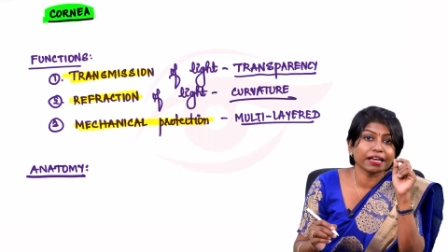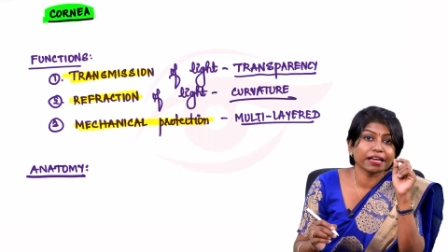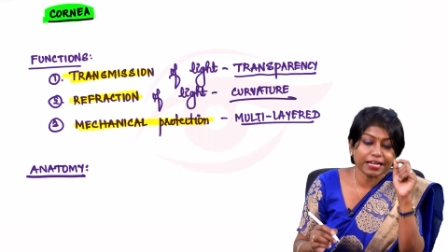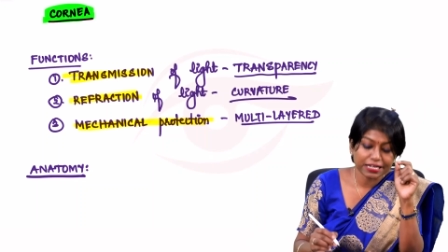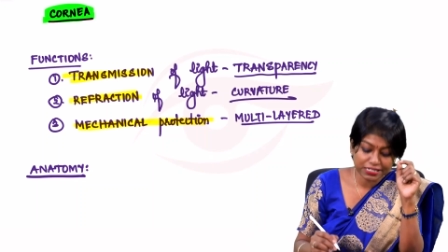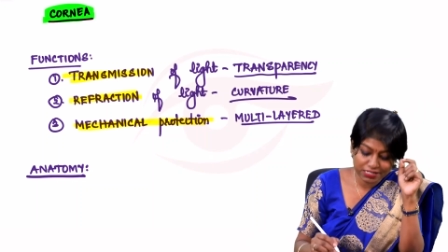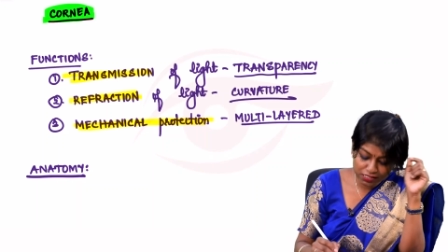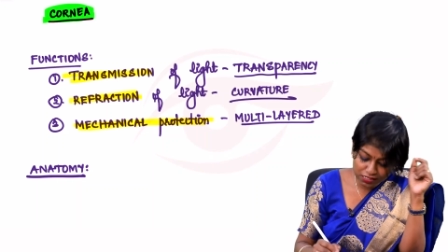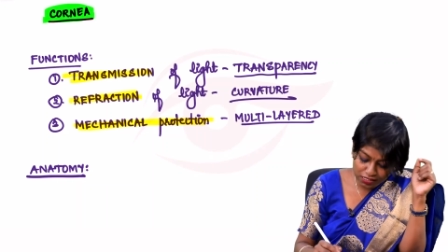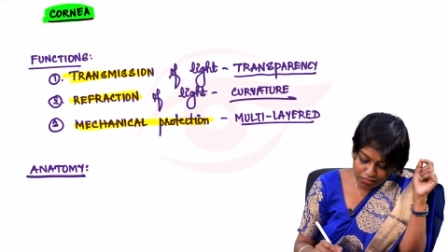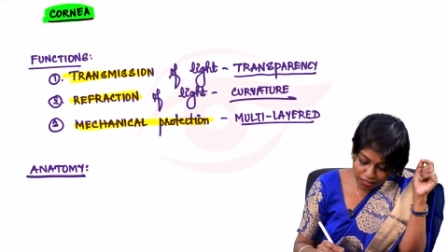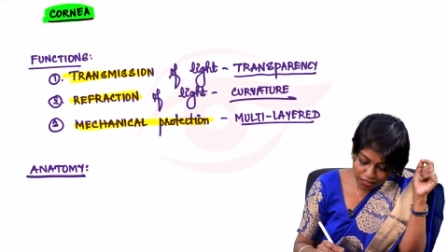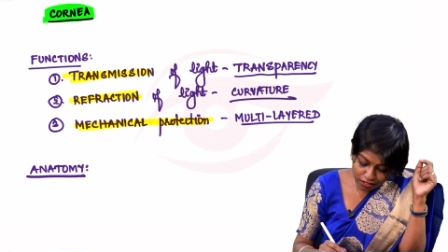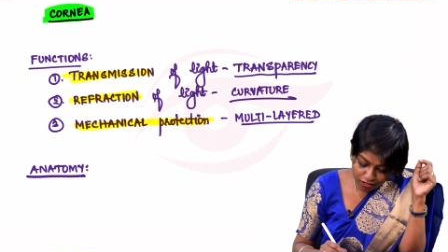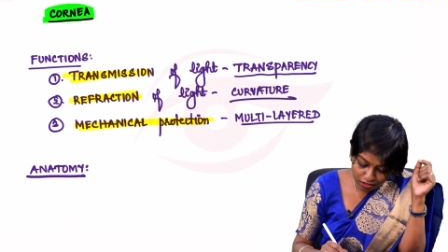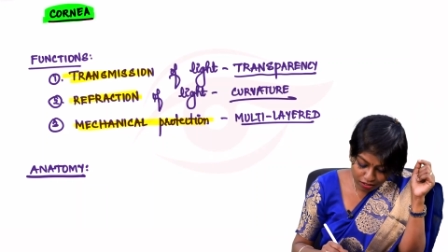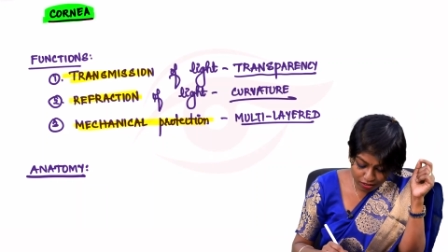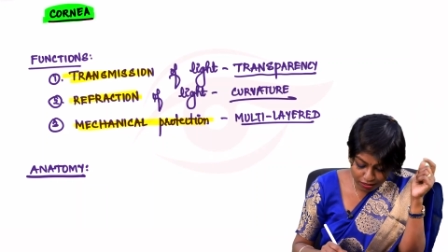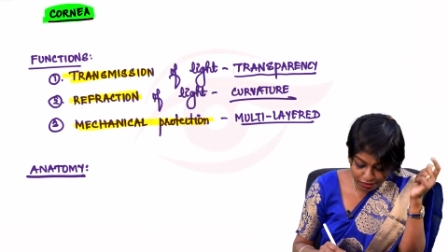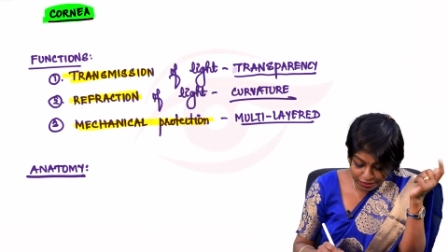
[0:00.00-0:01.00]
necessary?
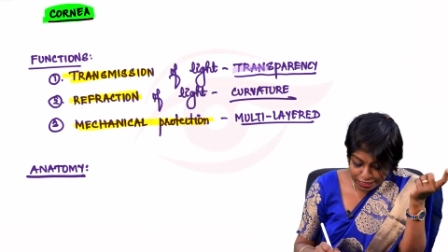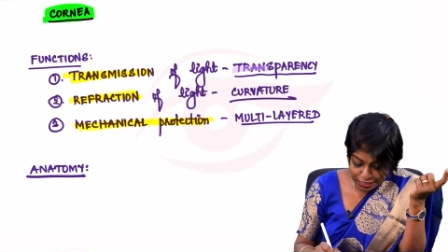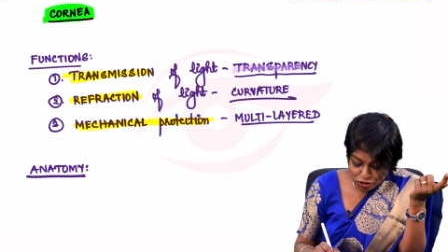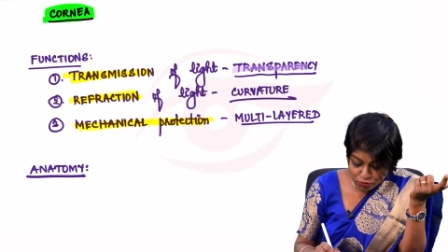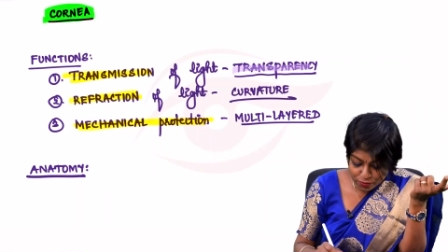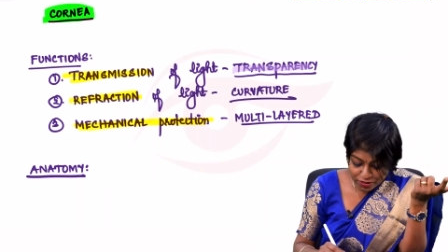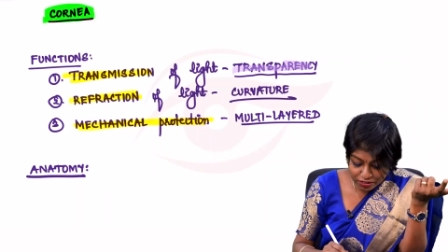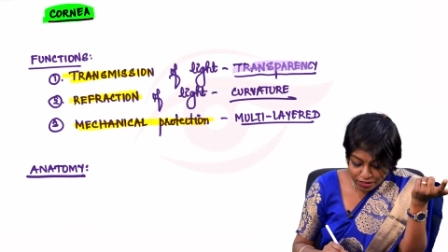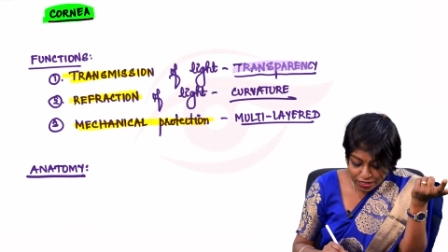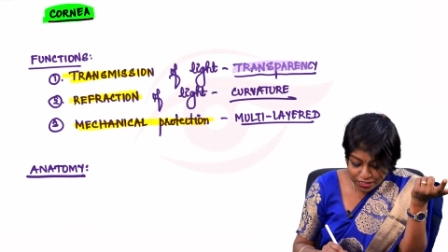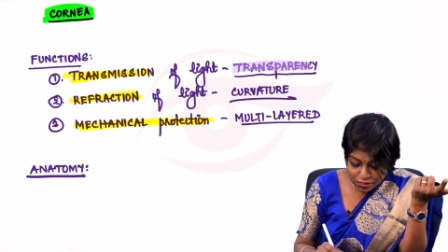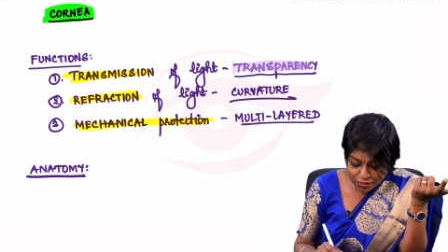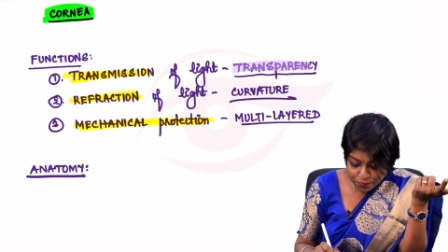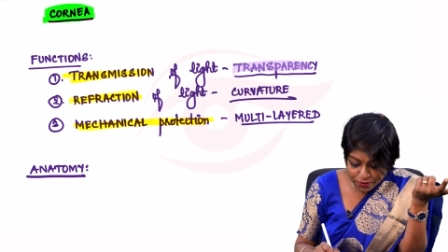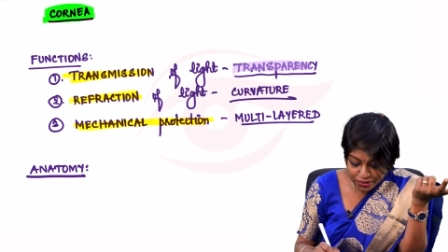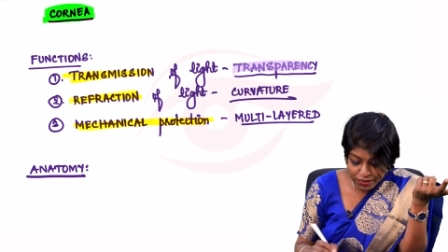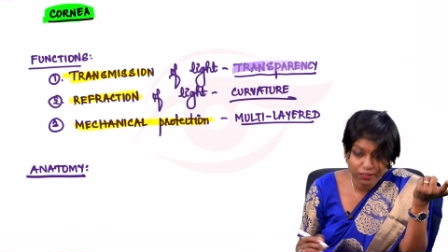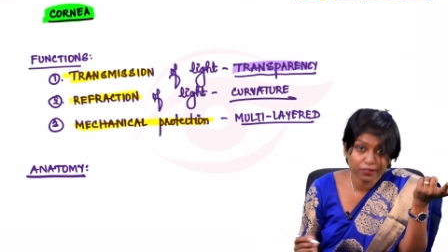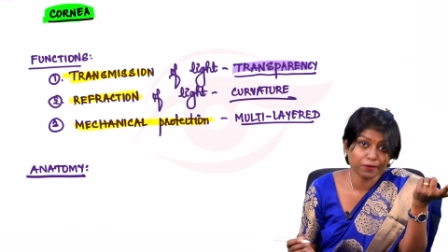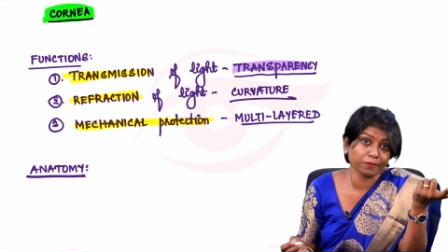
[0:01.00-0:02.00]
It has to be
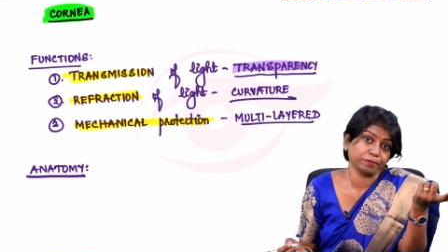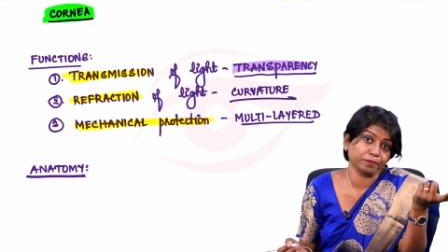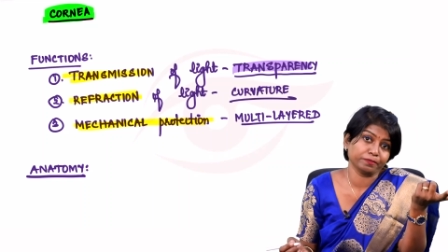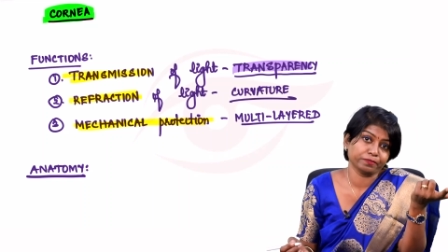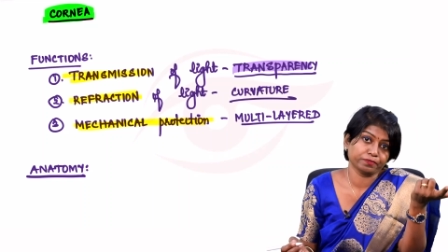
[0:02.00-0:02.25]
transparent.